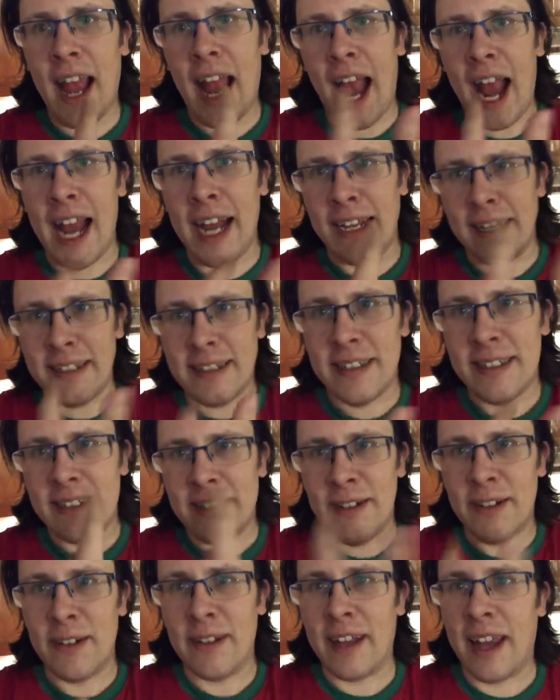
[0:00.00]
I
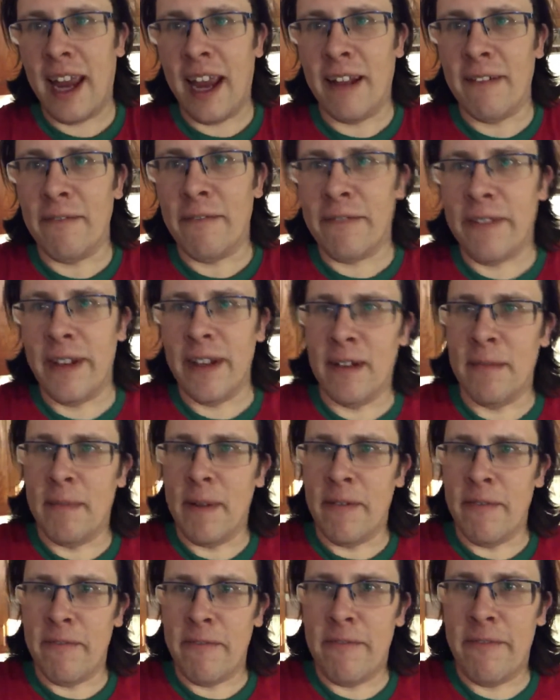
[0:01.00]
still can't feel
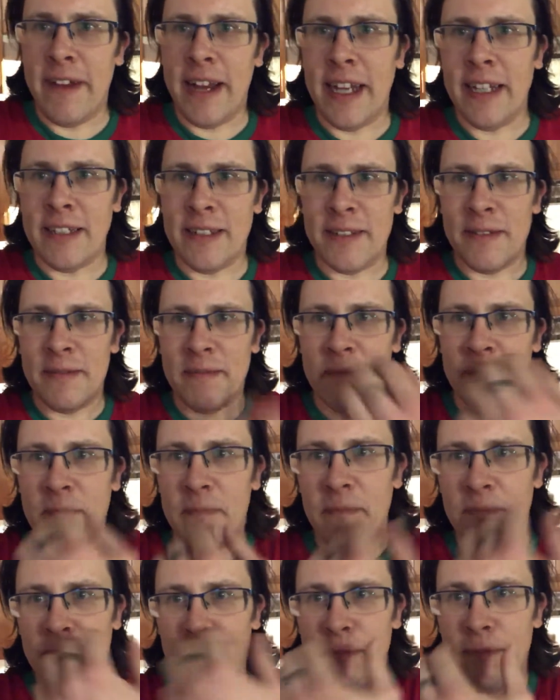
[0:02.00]
my face
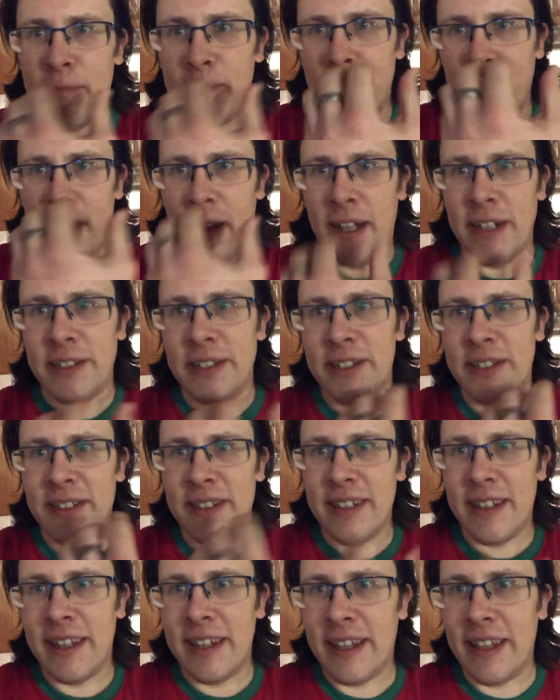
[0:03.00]

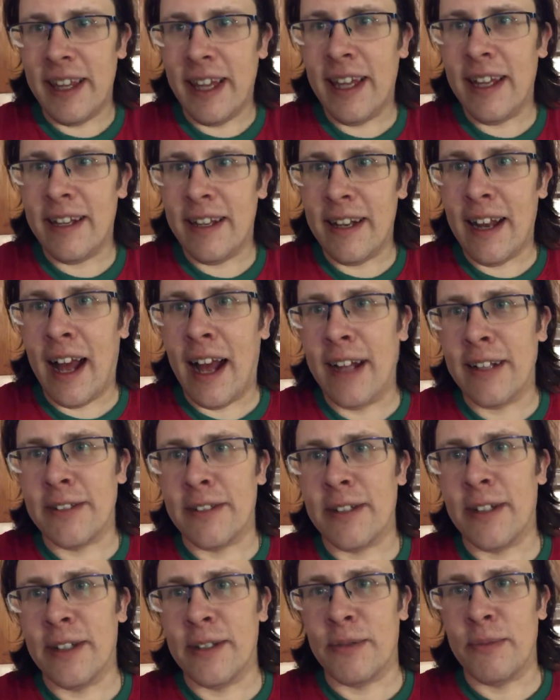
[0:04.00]
much. That
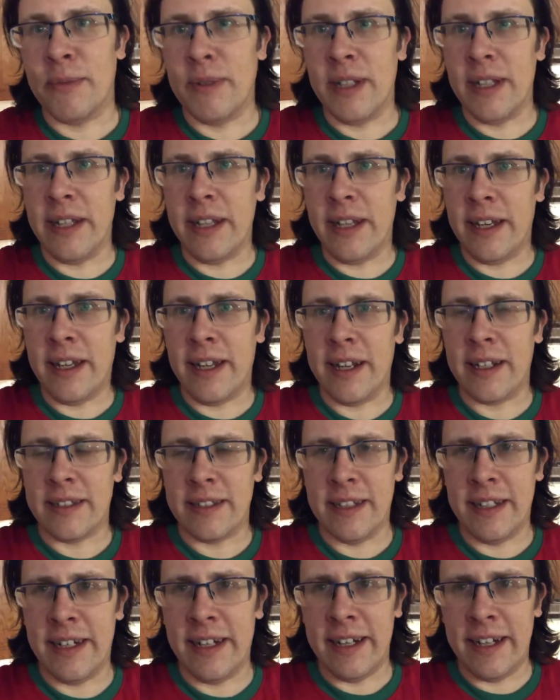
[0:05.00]
hot sauce really
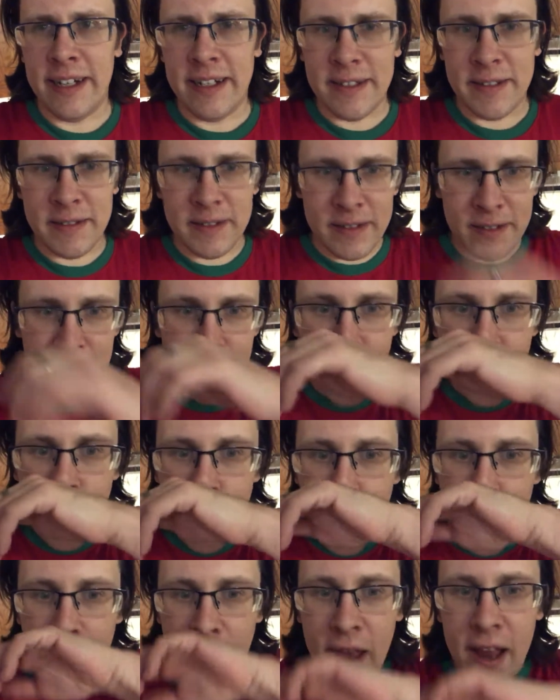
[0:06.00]
kicks in and it's
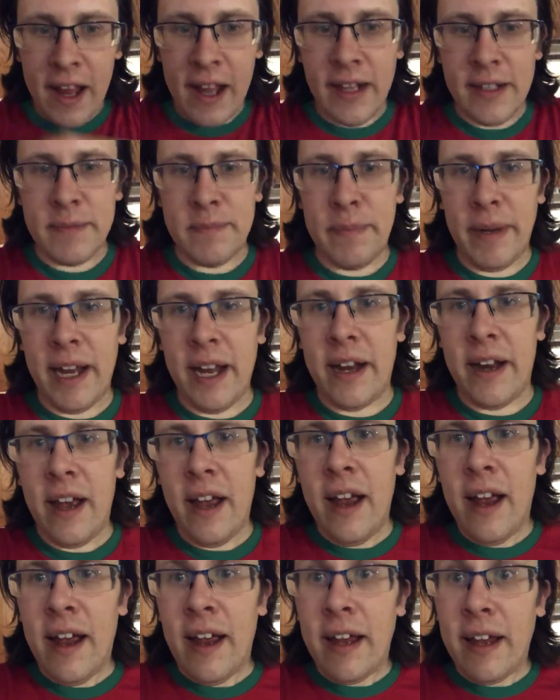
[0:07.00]
bad.
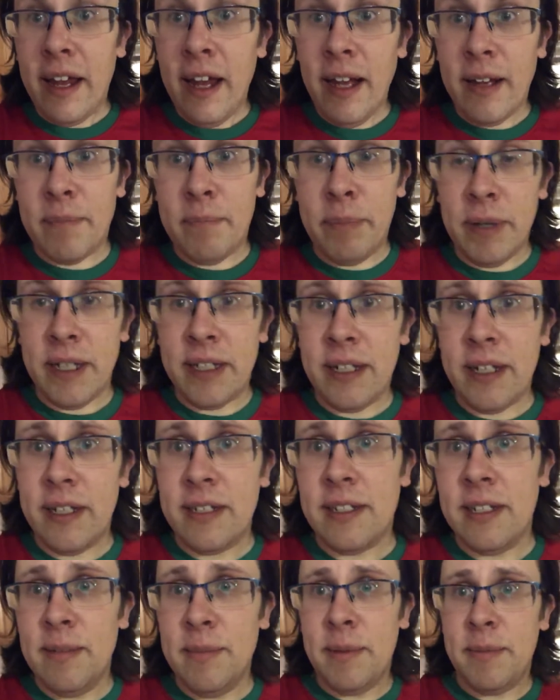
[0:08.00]
Yeah,
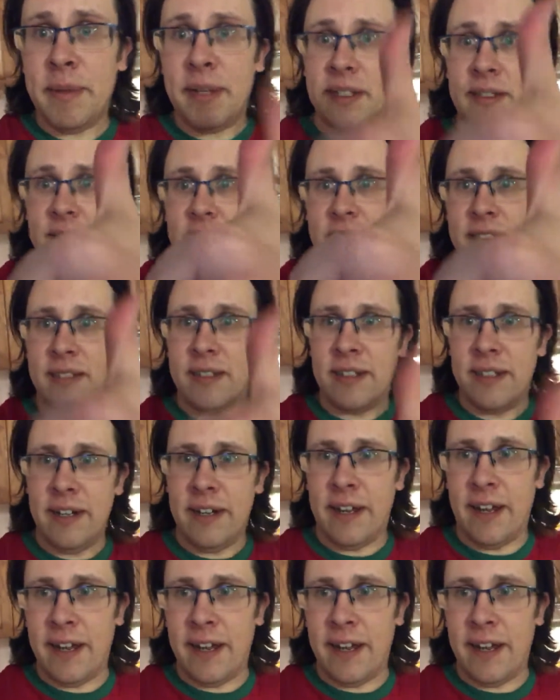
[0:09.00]
but cinnamon buns, good.